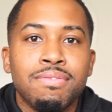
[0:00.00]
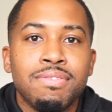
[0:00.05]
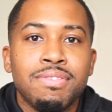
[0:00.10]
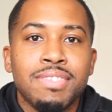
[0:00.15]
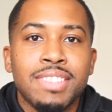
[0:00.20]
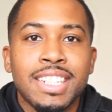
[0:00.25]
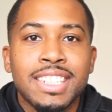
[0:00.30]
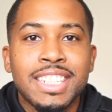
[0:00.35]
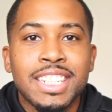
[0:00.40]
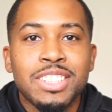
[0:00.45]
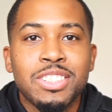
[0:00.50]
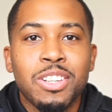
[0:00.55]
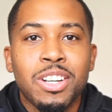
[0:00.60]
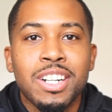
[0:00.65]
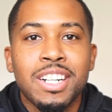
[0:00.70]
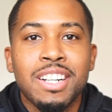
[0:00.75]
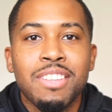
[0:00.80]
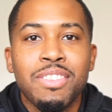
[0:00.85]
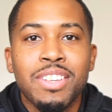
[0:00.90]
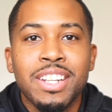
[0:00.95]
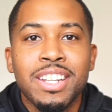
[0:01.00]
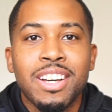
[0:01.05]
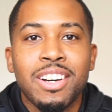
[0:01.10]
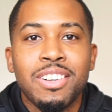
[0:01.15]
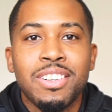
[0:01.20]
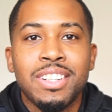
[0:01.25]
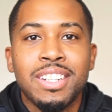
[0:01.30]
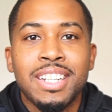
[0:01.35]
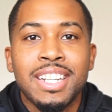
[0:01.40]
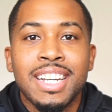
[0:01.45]
let's get started in the video.
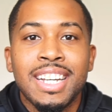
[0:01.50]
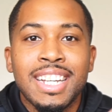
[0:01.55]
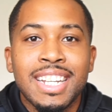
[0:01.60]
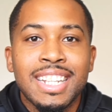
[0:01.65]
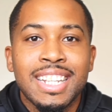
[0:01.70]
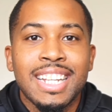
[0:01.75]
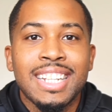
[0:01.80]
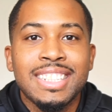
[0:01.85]
Let's